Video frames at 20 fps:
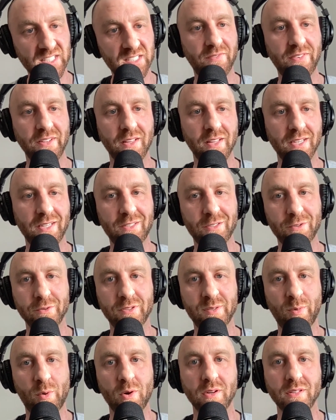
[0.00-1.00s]
feel like True
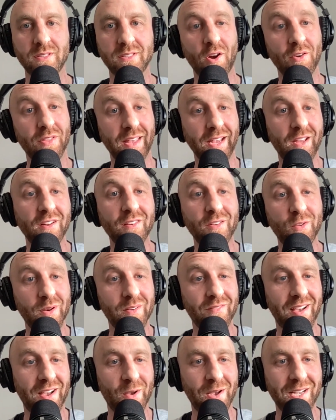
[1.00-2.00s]
Sports? Are they going to do
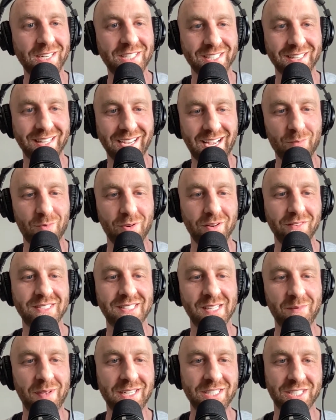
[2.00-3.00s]
an evaluation like I
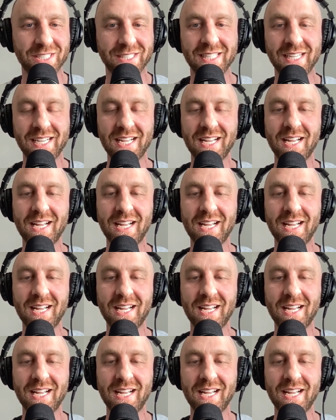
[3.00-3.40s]
previously mentioned?